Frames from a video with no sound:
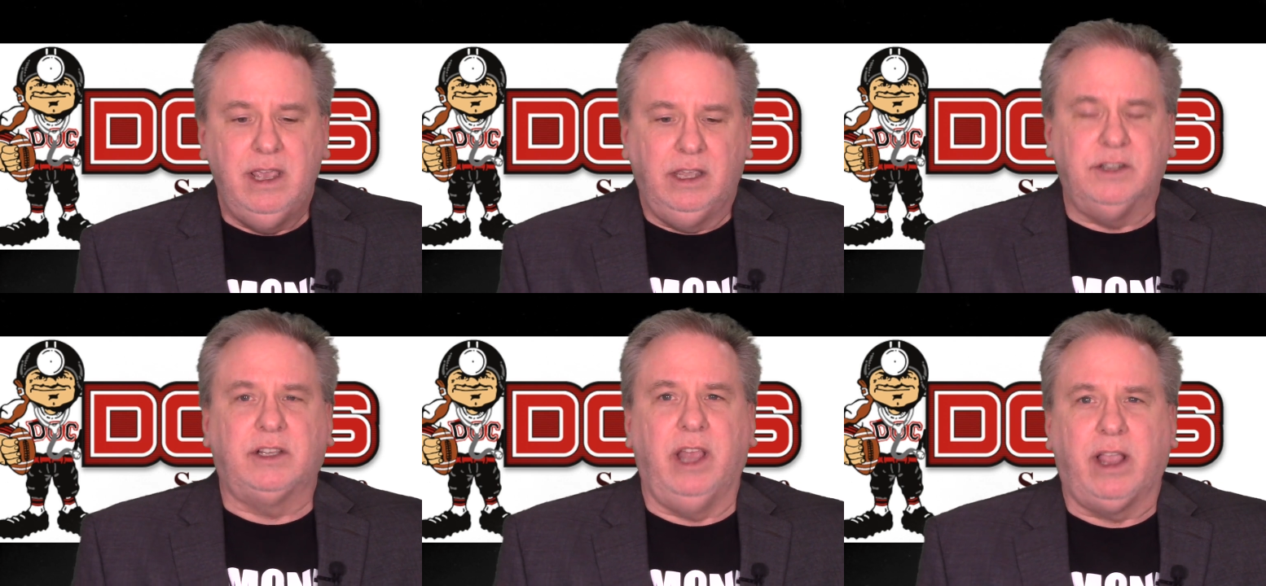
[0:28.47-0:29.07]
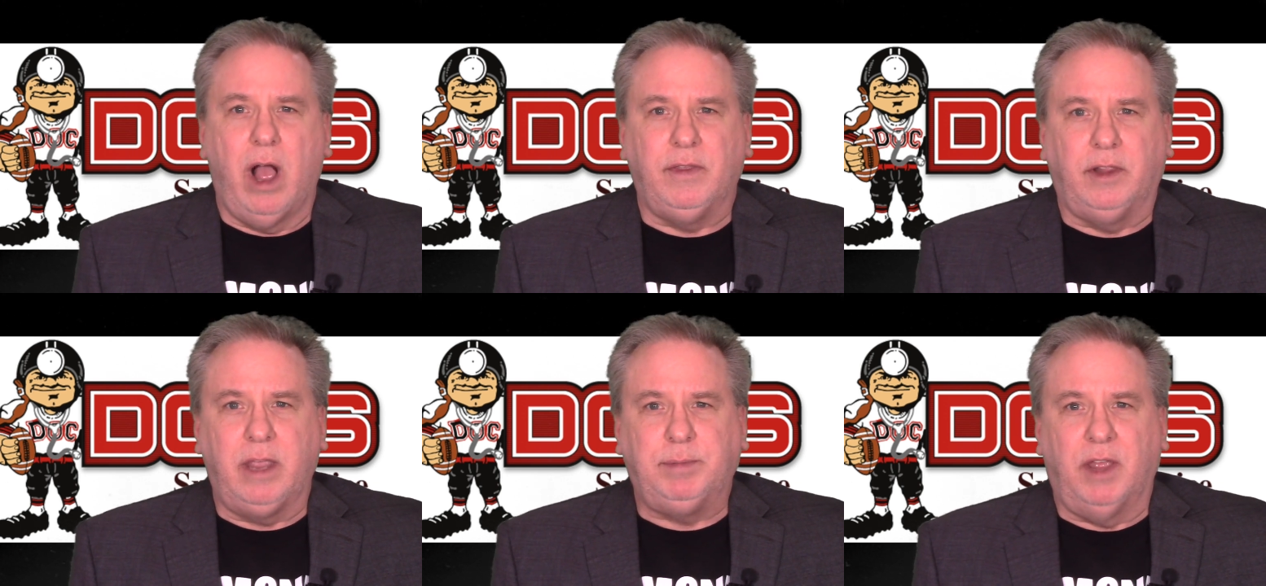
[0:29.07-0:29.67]
Speaker 1: You just click on the
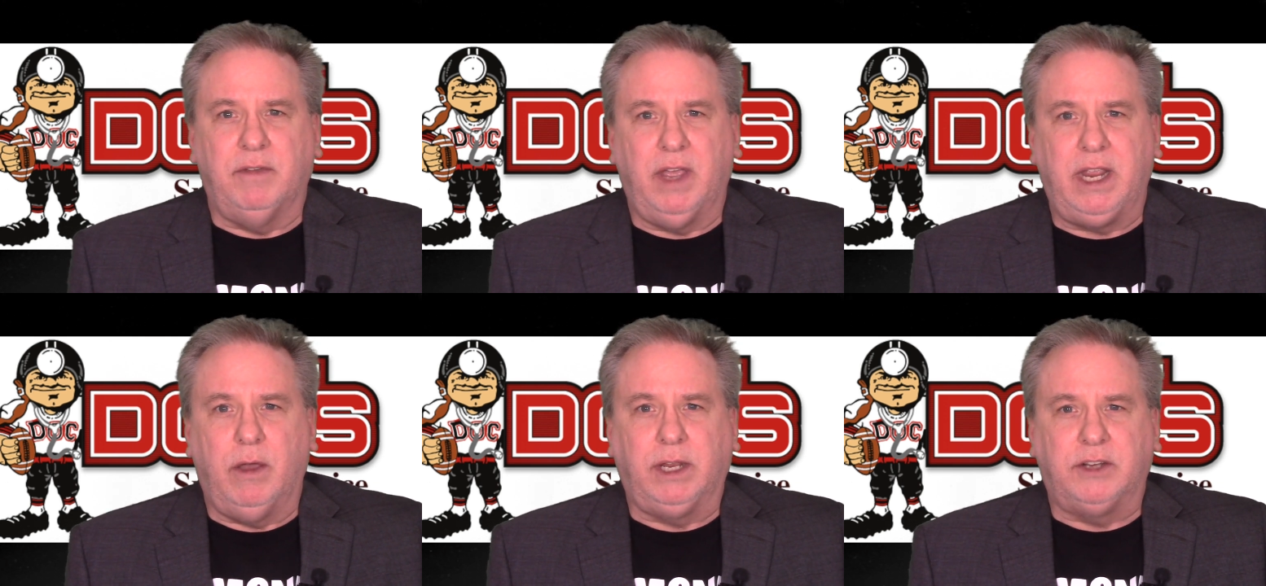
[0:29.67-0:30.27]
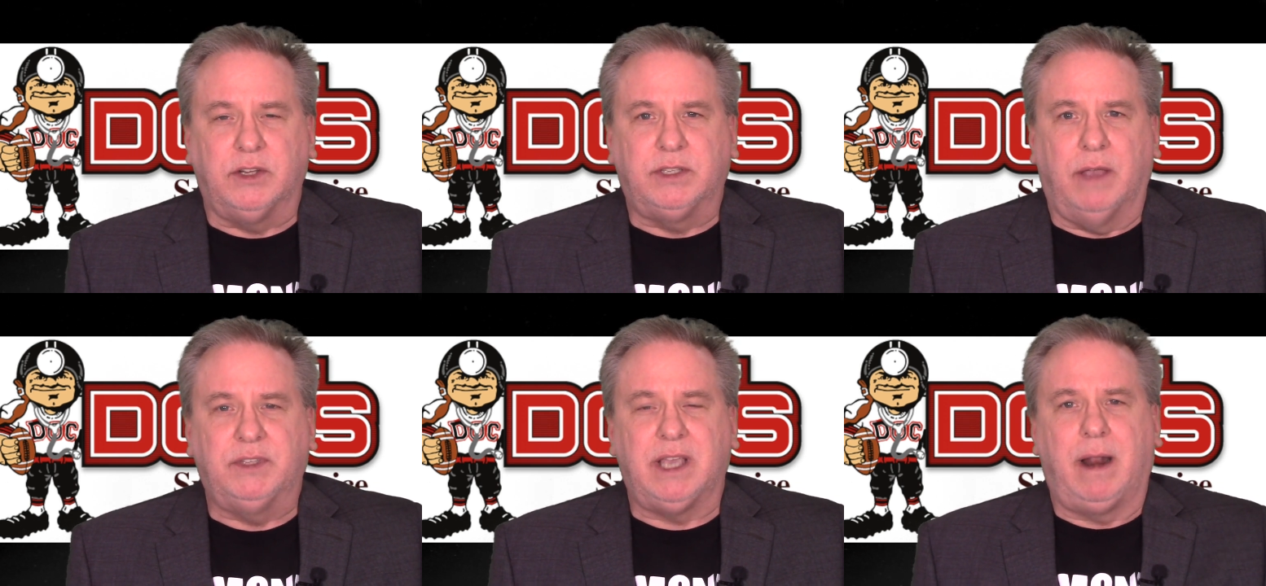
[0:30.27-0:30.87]
link below the video to get
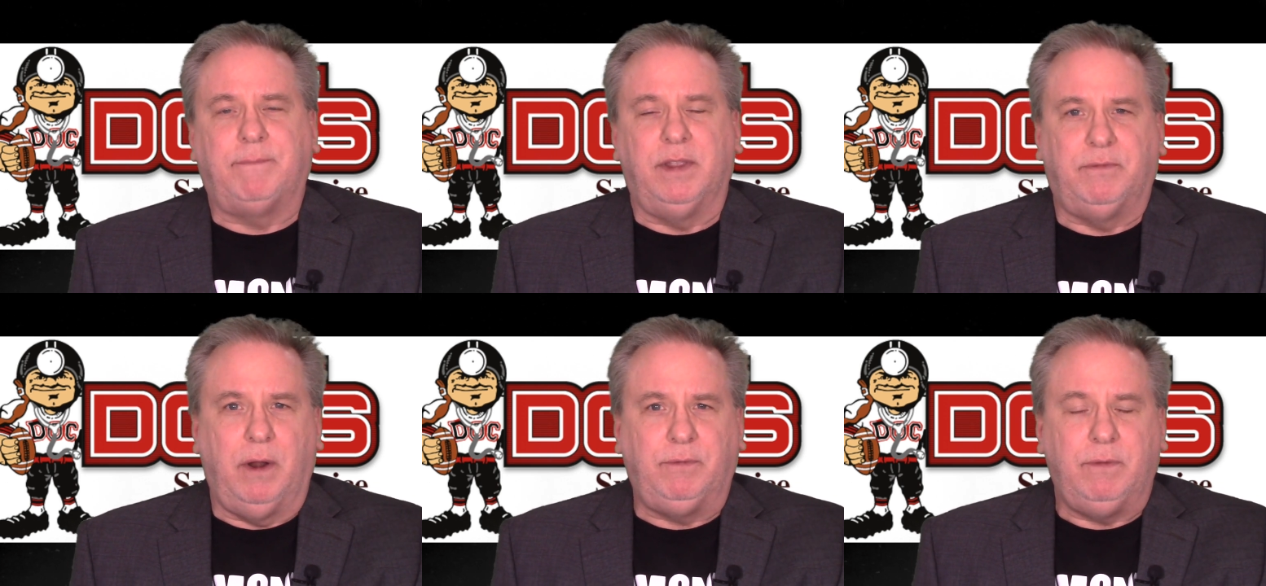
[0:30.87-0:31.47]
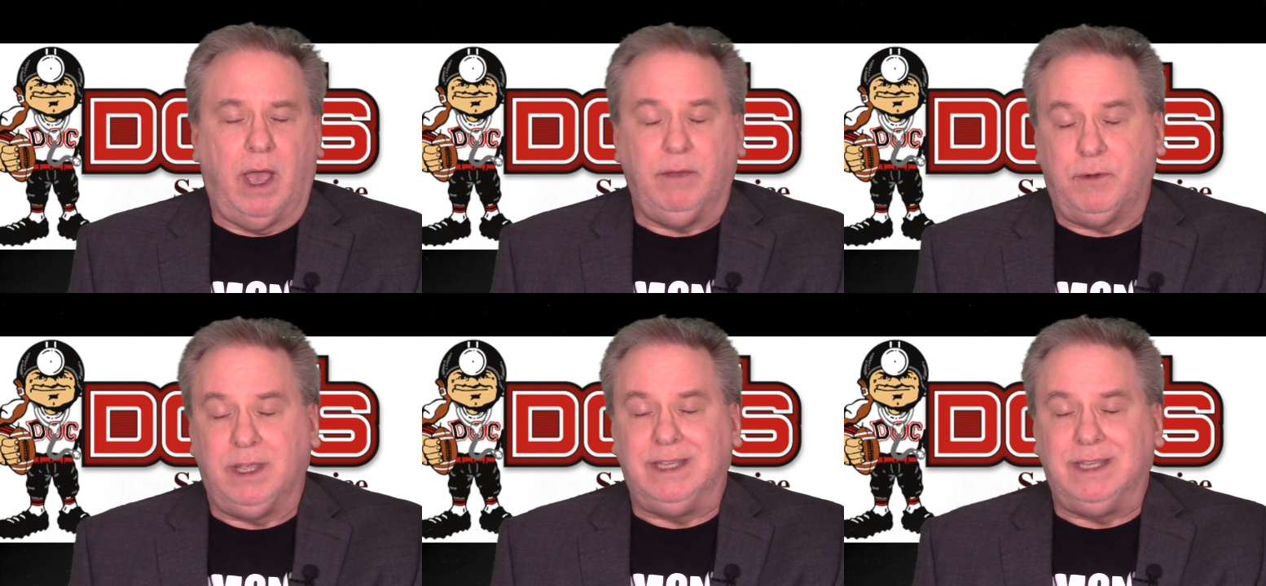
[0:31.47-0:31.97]
yourself set up for the, uh, for the